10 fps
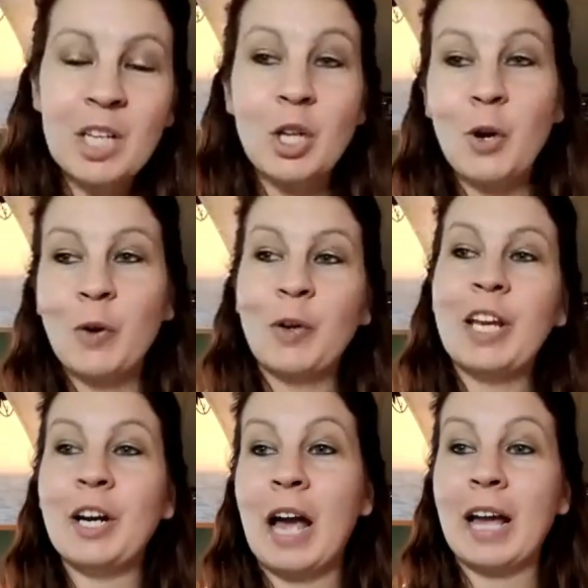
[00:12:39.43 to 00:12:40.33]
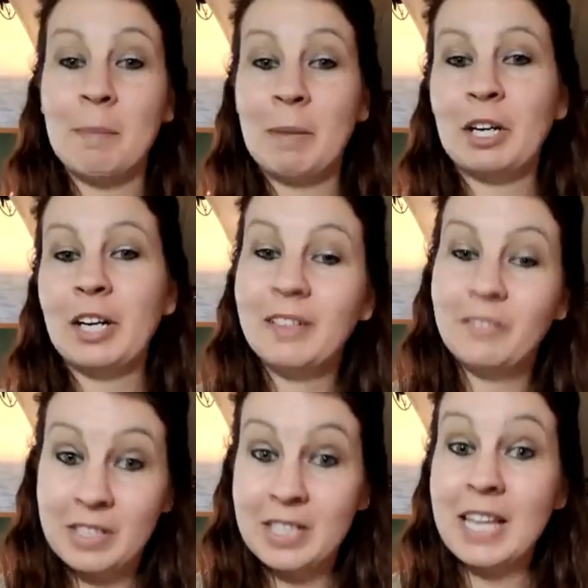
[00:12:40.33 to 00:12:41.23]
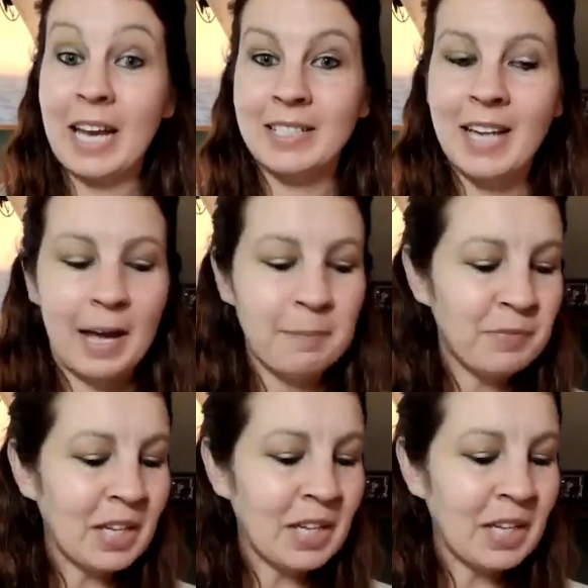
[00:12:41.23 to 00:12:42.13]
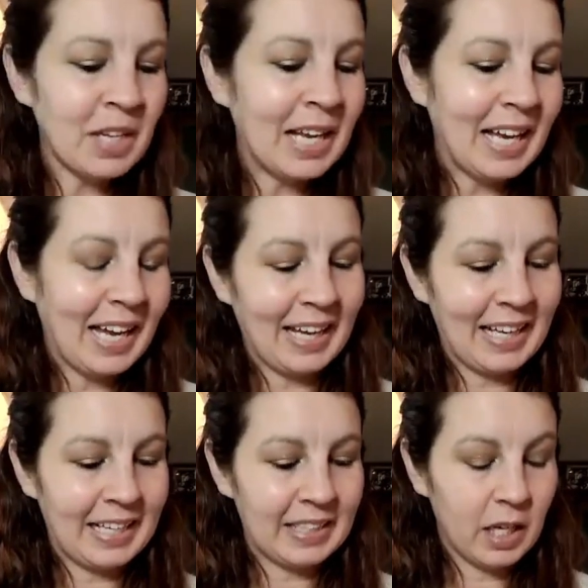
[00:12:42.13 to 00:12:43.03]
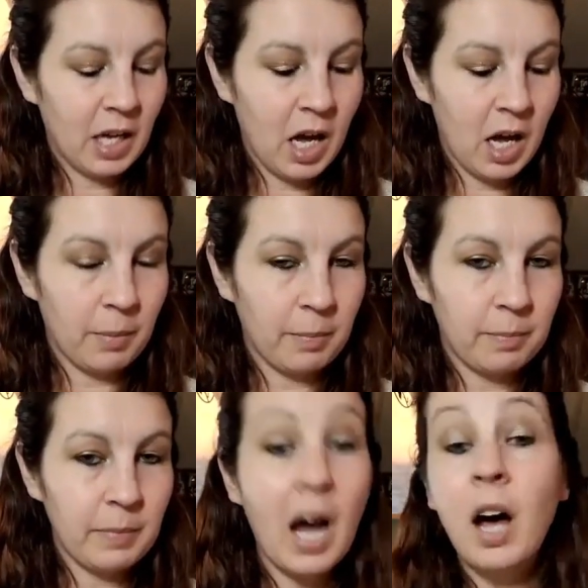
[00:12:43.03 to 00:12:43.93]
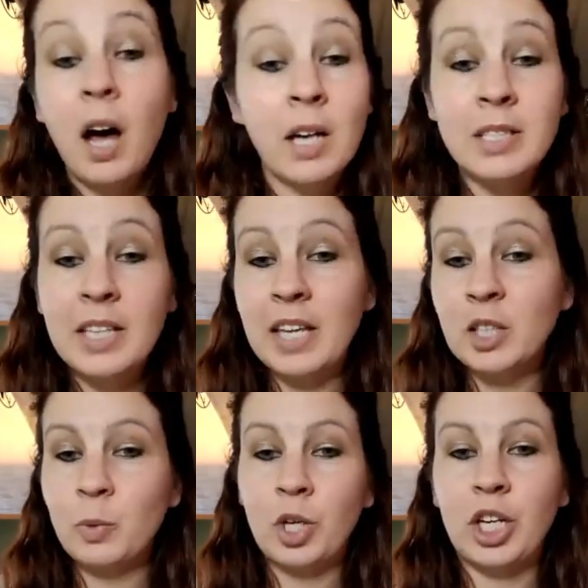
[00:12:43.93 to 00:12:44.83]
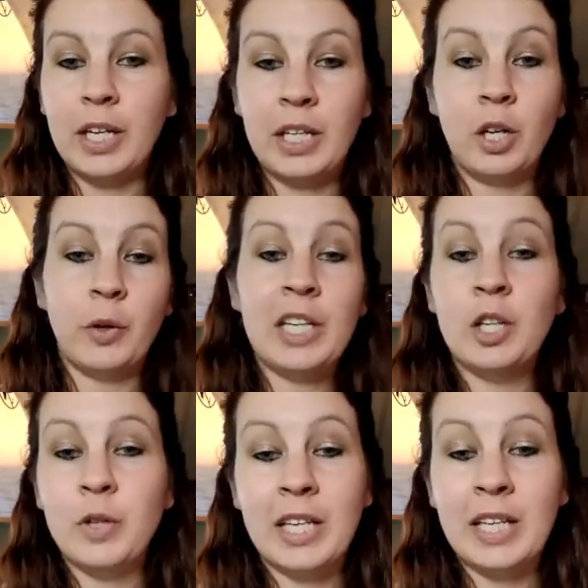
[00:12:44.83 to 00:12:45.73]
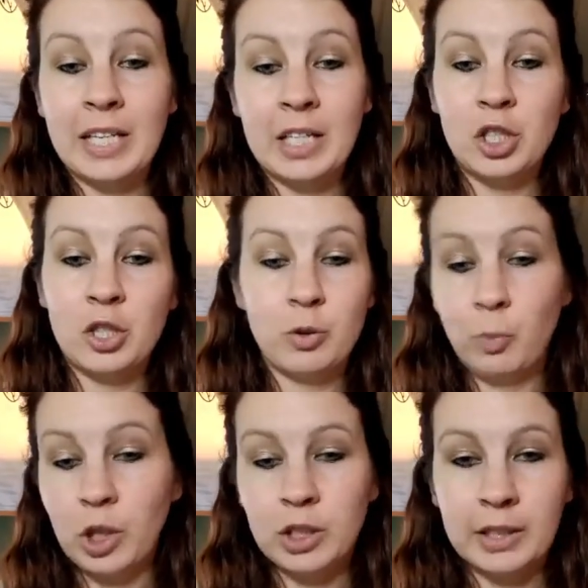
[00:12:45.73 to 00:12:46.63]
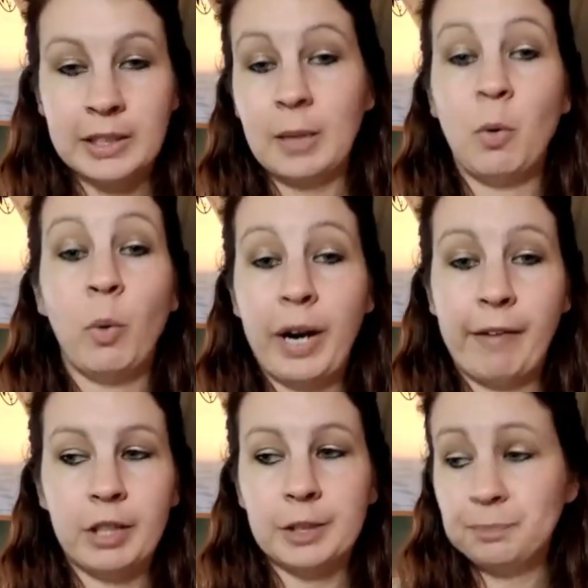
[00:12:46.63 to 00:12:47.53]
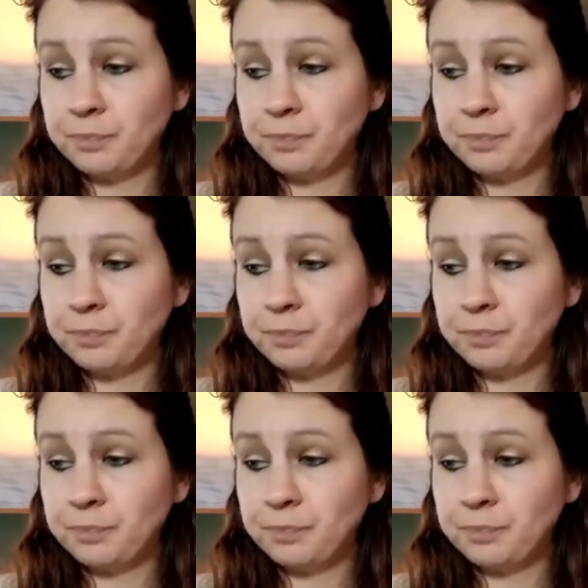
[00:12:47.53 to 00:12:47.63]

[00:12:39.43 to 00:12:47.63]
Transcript: So here I got married the second time. And honestly, things were good. He knew that he had issues, worked on them, whatever.